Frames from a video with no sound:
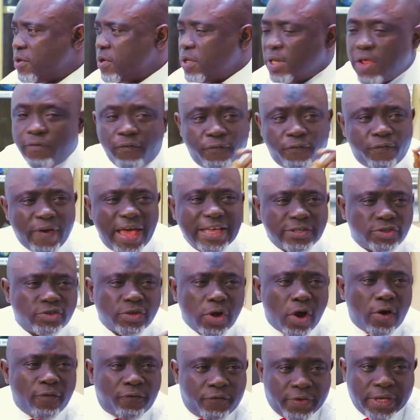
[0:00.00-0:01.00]
The
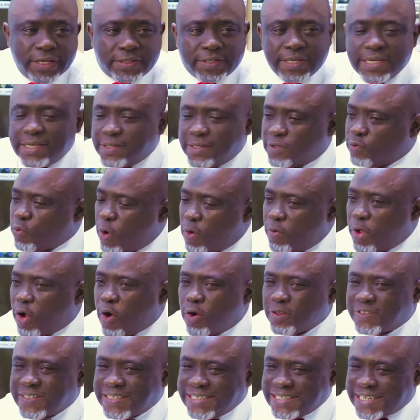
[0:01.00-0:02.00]
first of it is what we
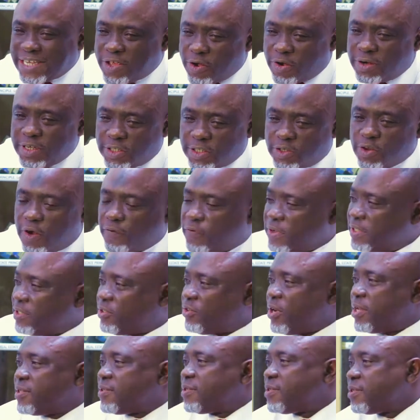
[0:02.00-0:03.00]
call security of
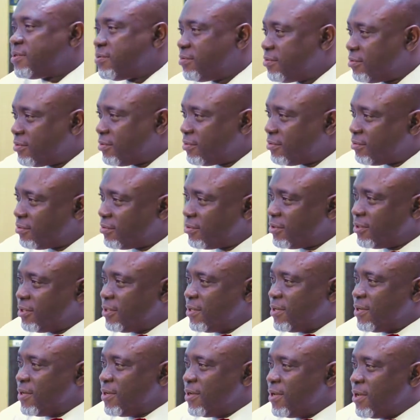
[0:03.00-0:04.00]
interest.
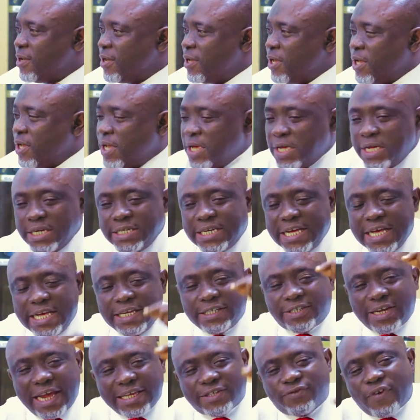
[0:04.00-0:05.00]
The
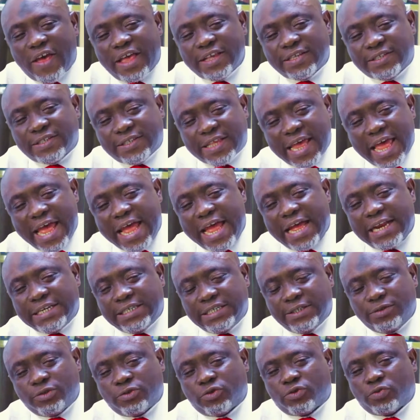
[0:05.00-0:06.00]
interest
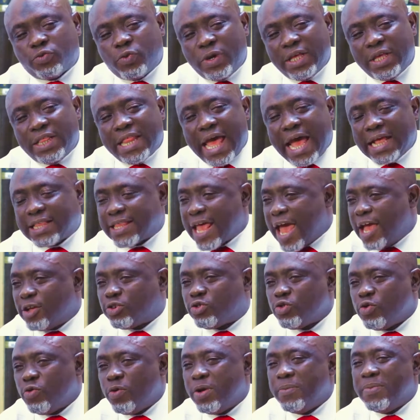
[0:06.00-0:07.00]
vested with that
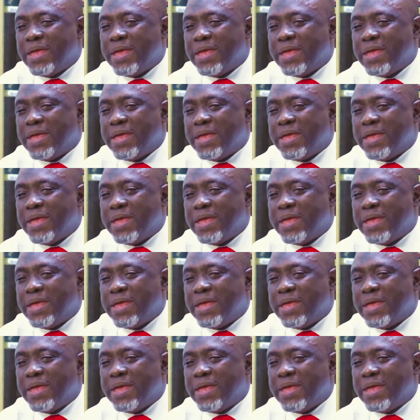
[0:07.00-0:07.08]
title will